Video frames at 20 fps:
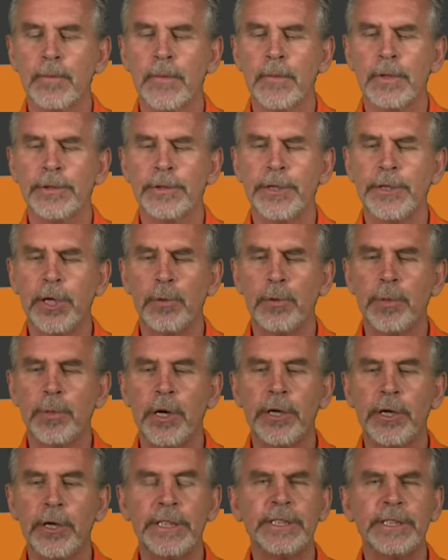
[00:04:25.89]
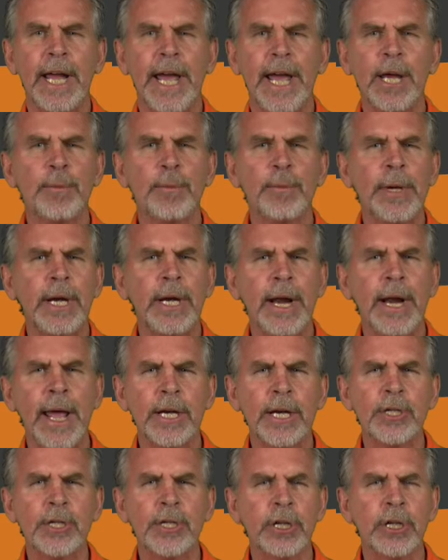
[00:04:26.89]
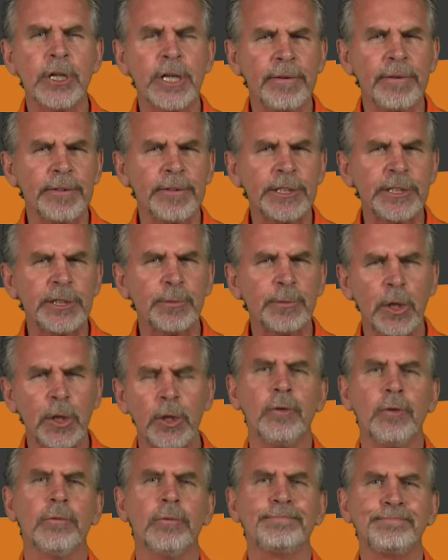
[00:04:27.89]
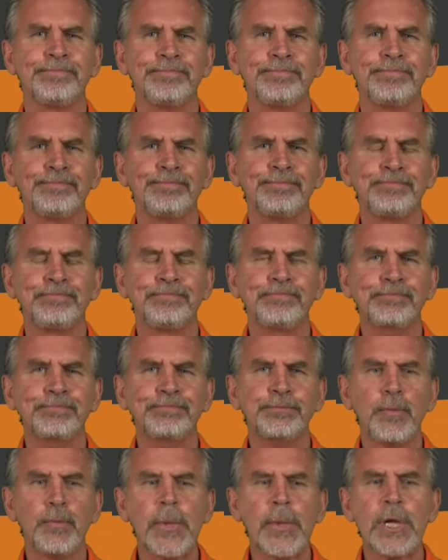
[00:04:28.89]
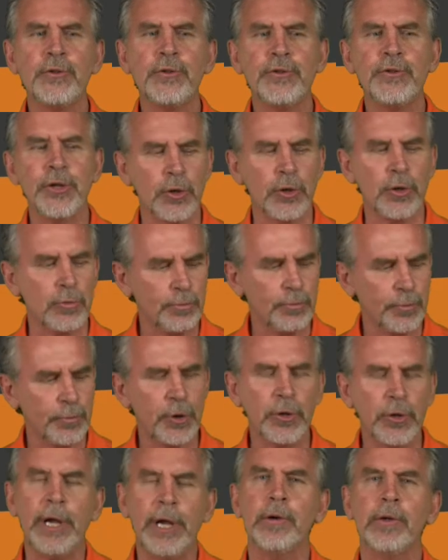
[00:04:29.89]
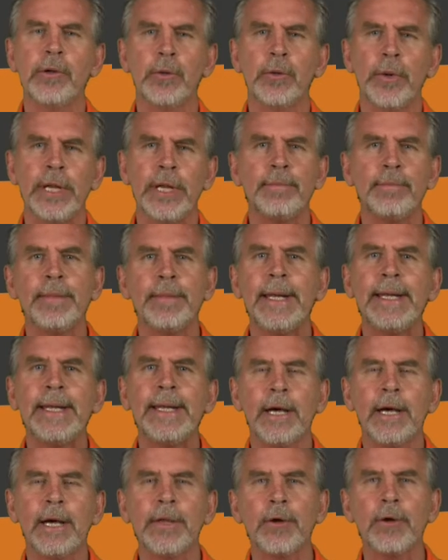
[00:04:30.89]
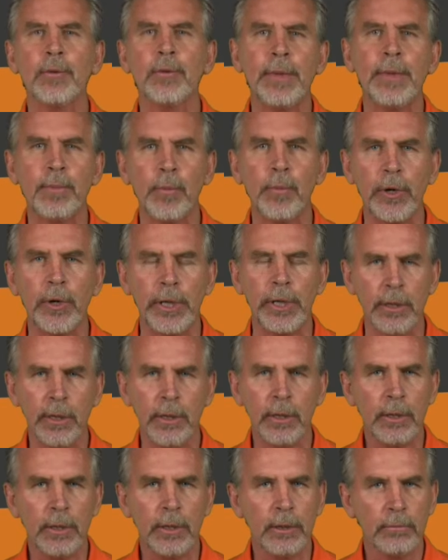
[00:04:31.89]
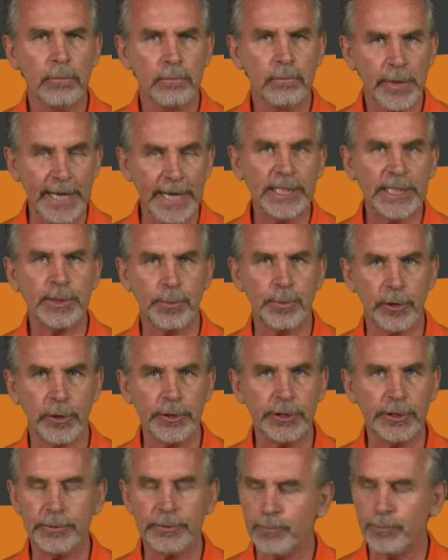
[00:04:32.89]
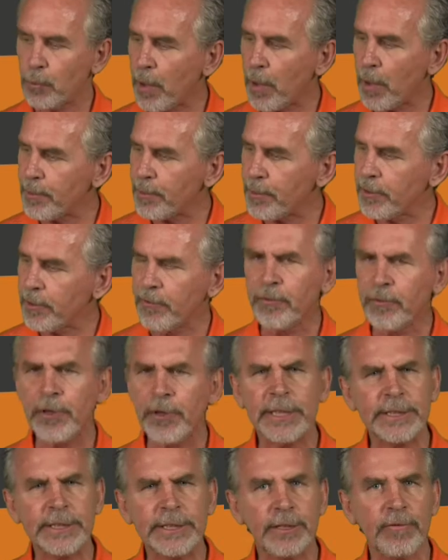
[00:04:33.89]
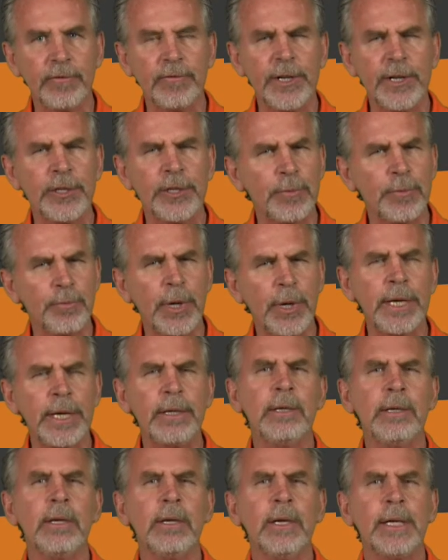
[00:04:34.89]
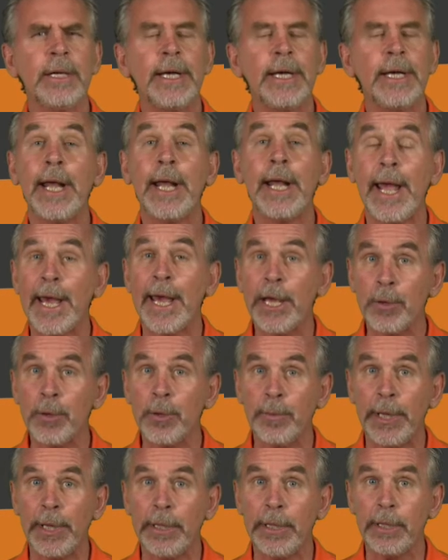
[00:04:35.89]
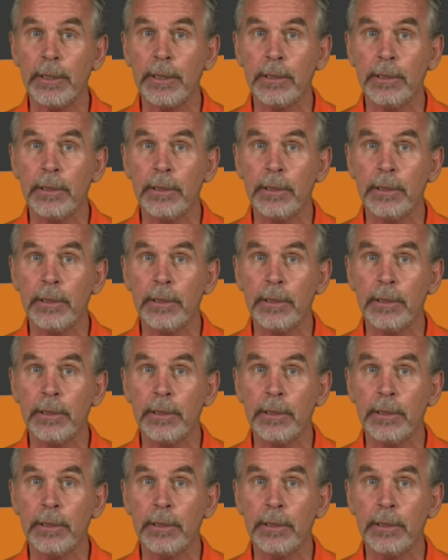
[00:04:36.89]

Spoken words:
Second part is animated action to give it some glue. So, per Harry Lorraine and many other memory experts, Robert Fritz, a vision, but an animated